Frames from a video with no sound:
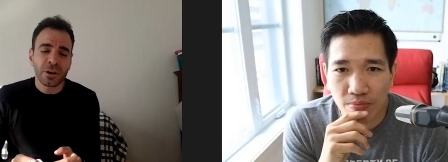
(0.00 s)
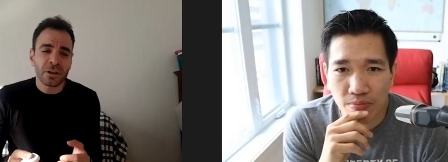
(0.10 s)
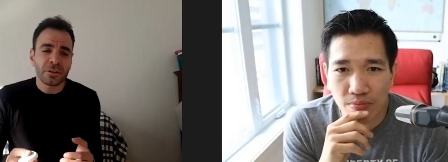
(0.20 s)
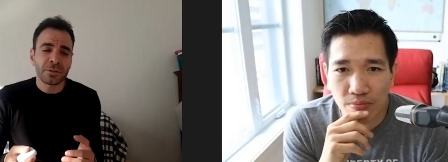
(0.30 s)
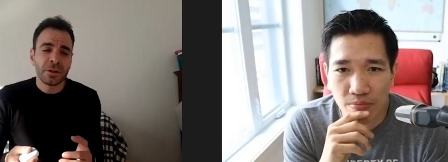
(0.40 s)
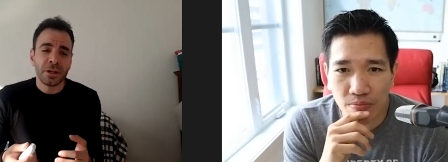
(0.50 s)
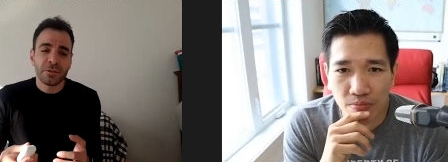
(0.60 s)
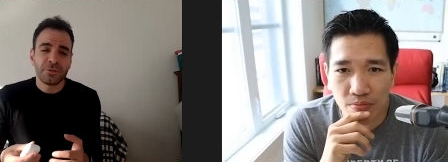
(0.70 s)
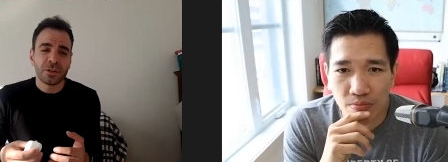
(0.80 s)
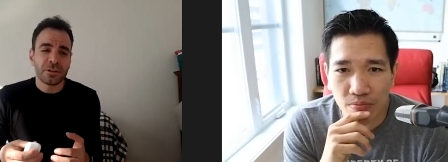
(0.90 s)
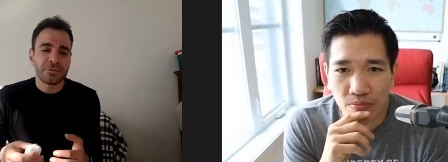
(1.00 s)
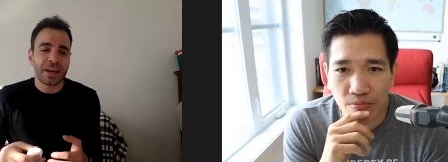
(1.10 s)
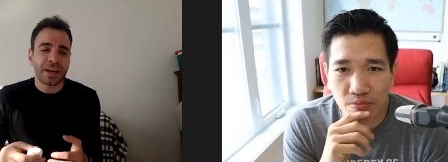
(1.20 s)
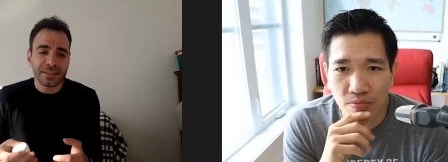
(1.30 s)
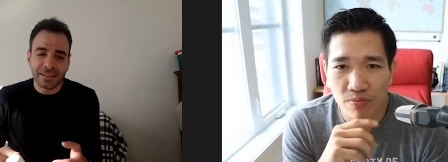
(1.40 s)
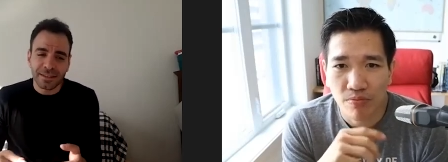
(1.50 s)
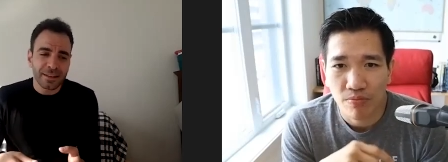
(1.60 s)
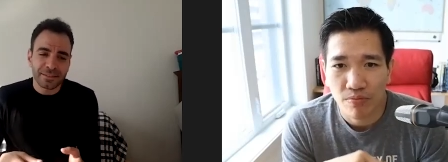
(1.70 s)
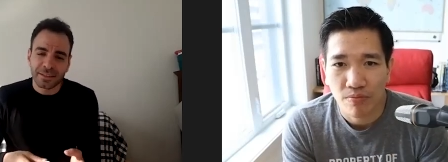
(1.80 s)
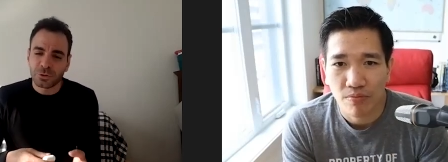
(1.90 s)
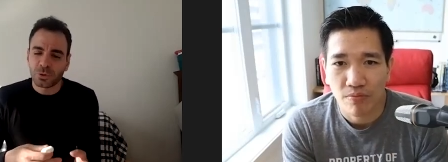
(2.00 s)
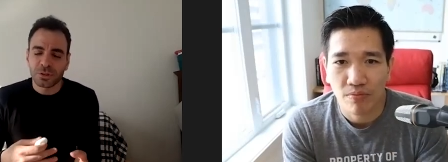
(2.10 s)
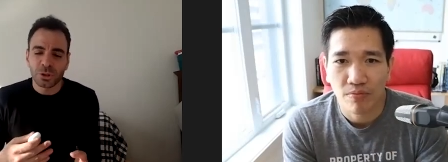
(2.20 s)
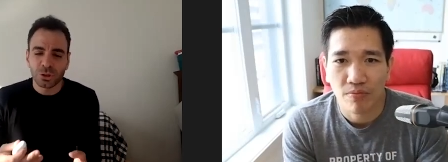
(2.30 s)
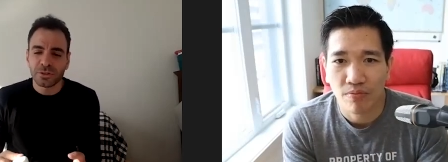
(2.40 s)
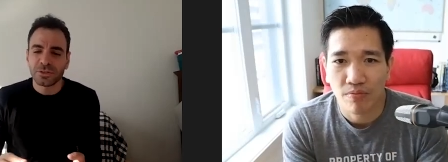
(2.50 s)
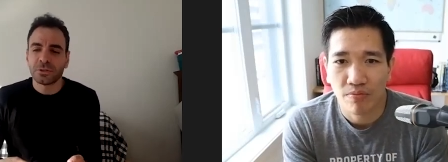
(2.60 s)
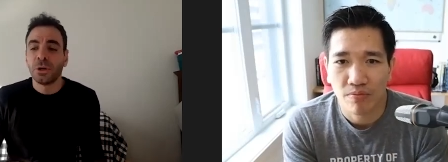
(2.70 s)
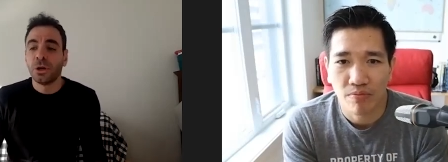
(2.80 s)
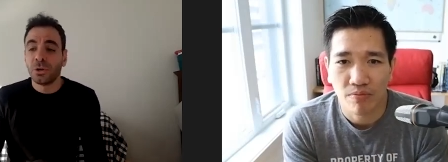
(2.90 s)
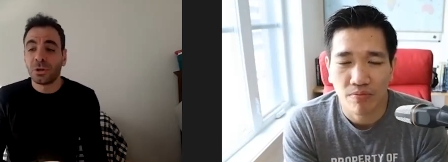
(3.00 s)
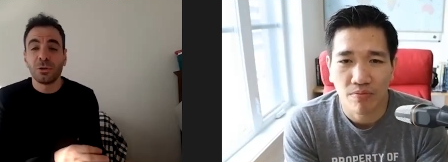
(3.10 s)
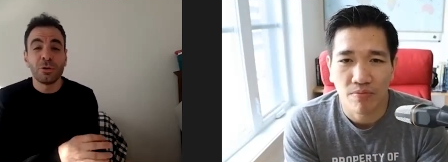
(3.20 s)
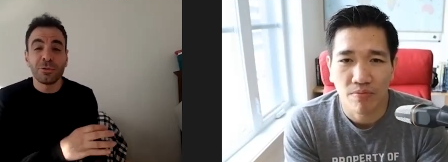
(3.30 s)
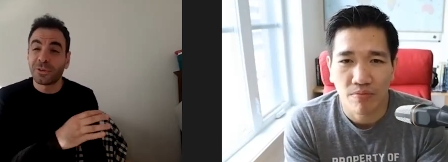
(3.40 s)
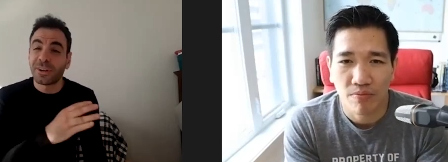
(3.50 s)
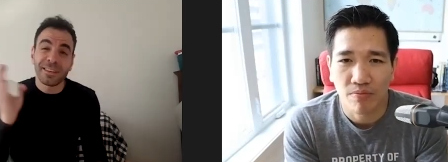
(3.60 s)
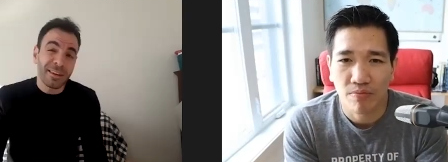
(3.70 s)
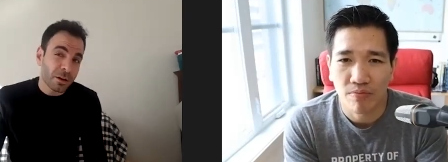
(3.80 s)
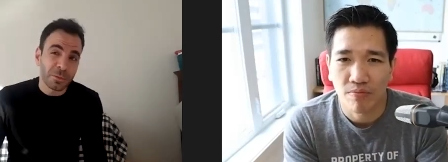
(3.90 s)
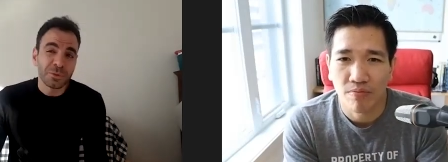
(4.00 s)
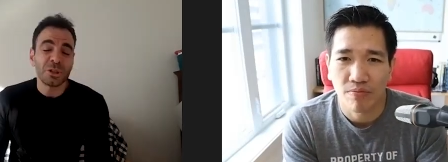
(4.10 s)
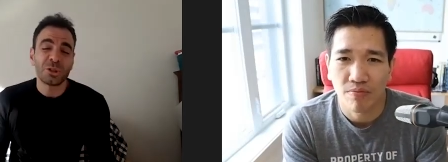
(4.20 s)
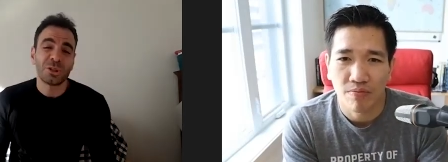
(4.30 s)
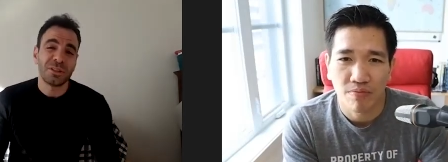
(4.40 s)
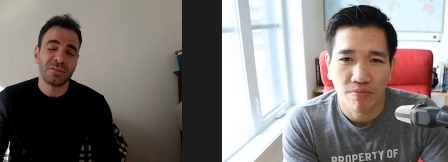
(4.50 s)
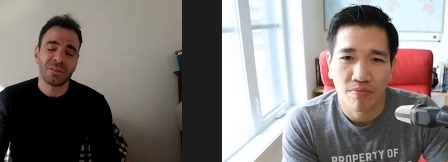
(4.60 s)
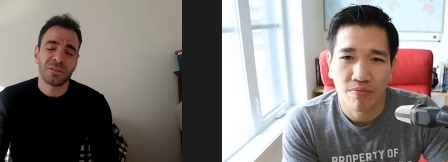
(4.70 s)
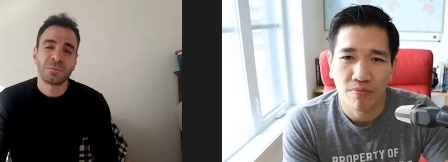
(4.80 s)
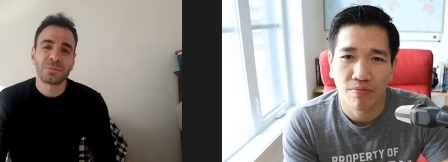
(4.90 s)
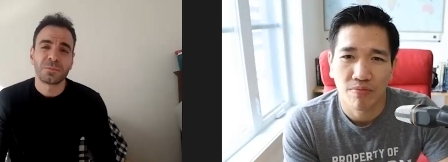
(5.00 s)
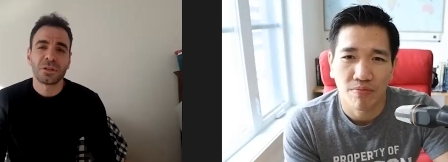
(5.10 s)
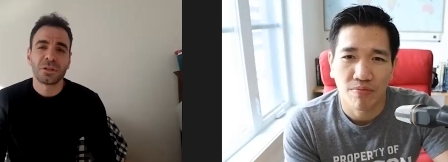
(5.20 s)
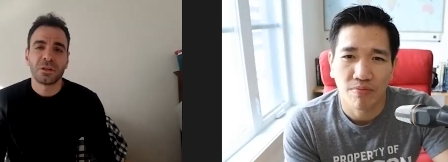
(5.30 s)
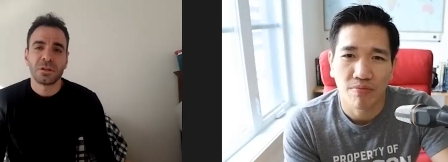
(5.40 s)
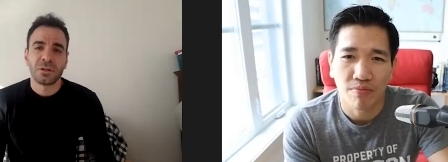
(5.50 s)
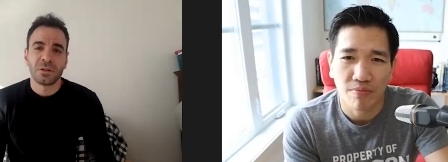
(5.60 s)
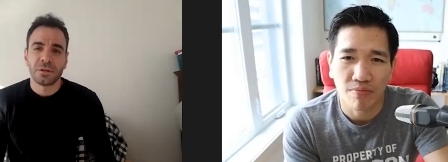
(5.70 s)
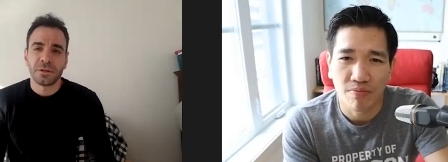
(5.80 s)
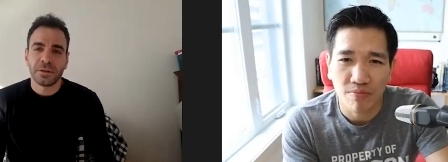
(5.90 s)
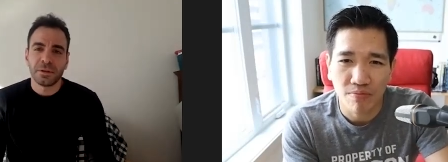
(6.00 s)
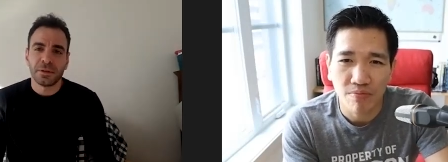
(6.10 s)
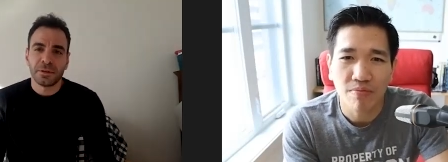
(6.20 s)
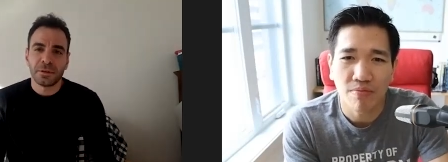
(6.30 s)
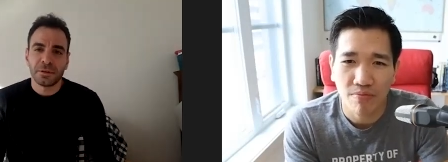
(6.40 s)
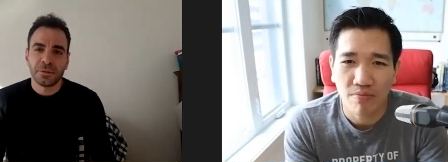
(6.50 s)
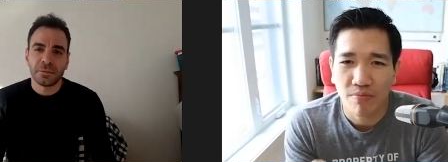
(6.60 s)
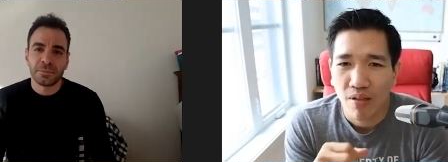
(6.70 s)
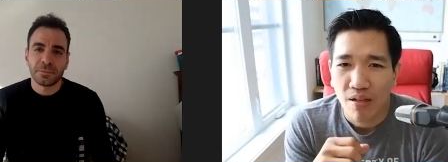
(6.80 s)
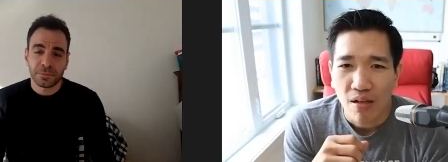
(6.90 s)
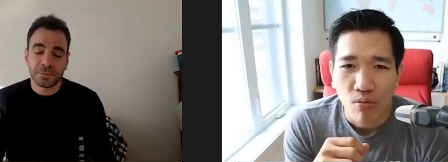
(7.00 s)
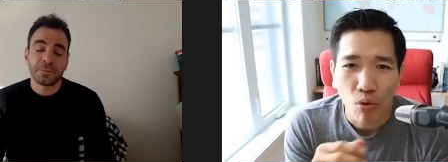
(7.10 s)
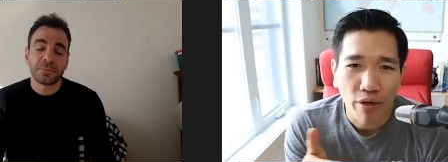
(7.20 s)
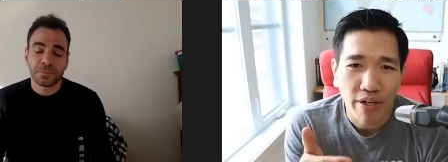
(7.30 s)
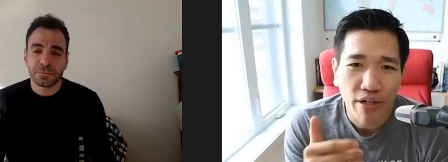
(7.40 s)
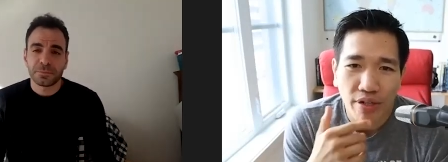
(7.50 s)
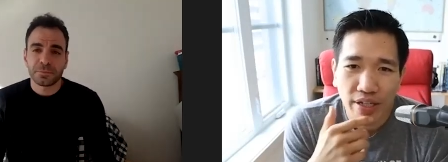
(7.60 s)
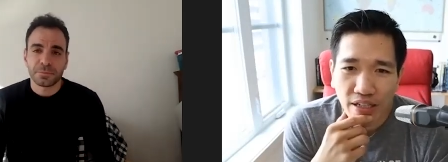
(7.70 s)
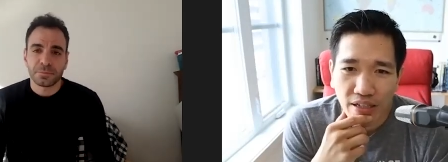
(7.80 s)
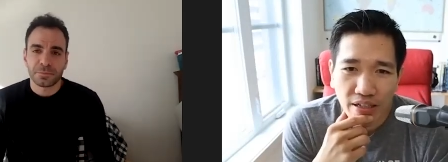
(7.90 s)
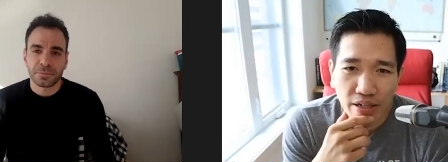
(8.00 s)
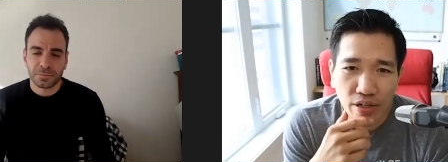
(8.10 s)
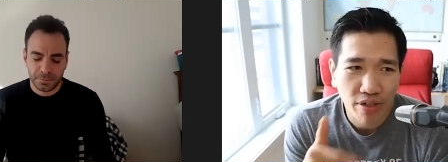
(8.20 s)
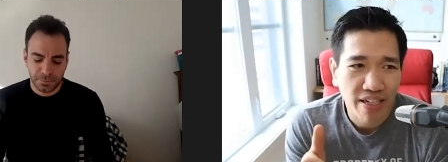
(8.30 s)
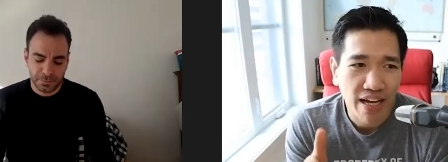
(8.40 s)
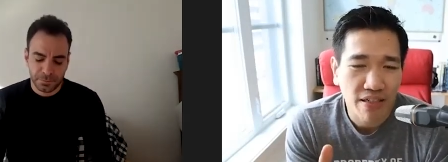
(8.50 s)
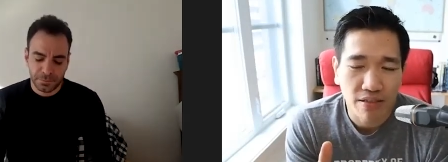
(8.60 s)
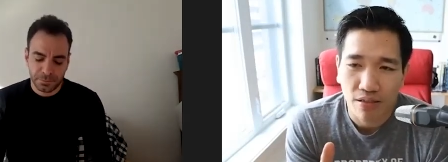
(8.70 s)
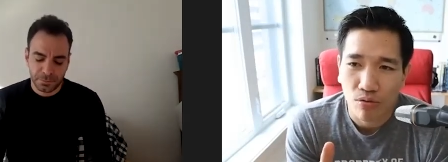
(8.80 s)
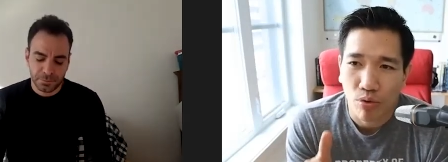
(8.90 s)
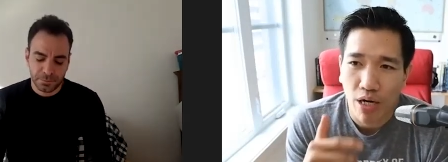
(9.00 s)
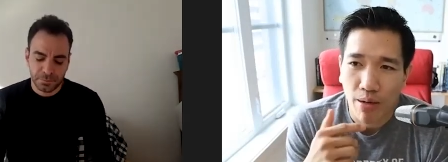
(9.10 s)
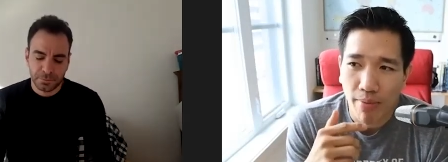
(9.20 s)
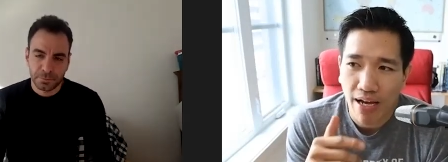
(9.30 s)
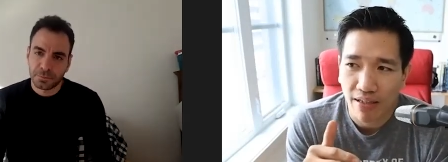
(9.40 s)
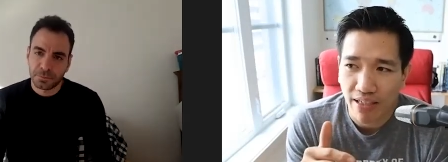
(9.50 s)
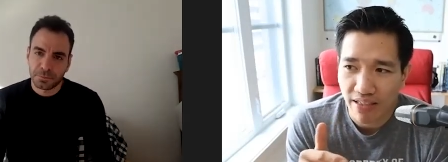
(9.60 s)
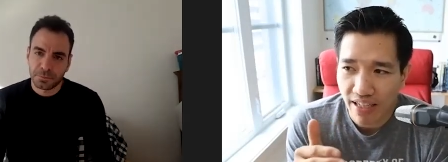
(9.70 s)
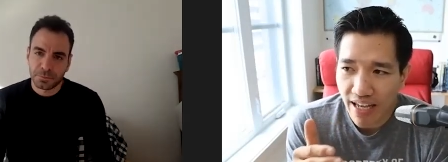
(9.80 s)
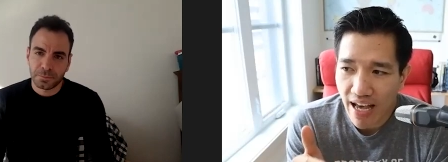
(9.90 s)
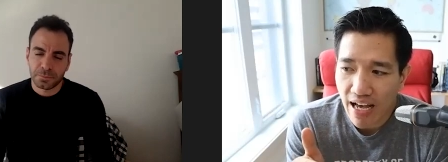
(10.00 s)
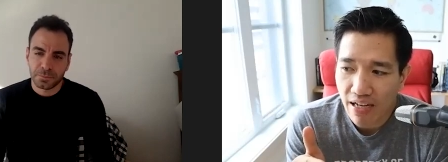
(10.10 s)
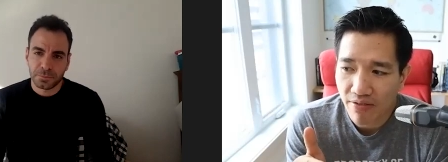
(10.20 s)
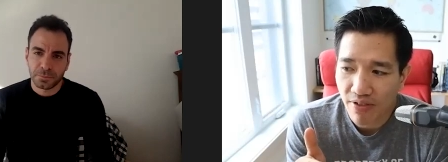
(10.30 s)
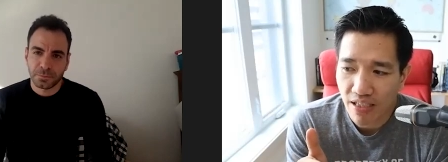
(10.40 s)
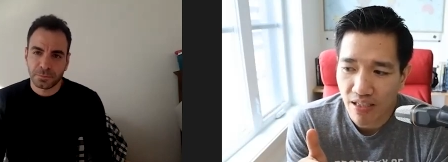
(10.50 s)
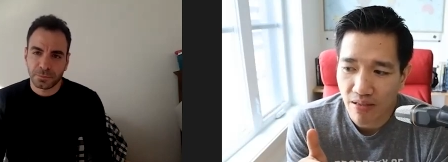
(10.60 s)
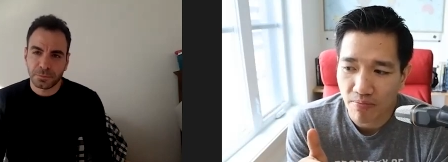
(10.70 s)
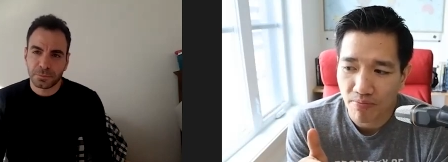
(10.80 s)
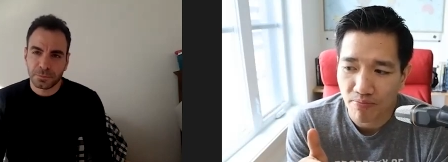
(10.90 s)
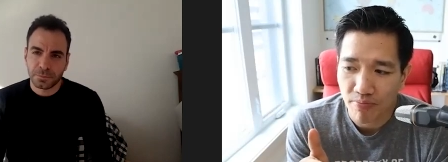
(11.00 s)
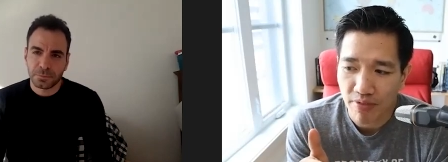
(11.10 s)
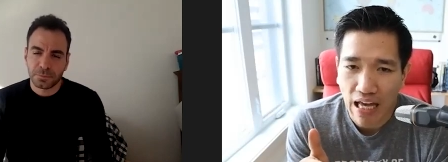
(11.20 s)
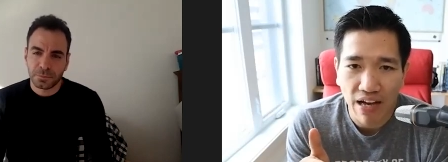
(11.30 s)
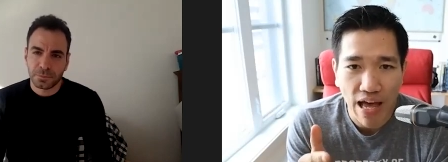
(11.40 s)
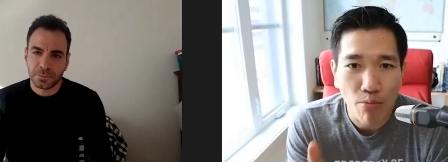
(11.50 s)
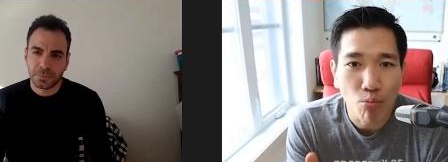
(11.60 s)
Speaker 1: love, if you love etiquette and traditionalism, you can go for kata competition even.
Speaker 2: Mm-hmm, mm-hmm. Well, here in here in Canada, where I'm at, like they have um, they have M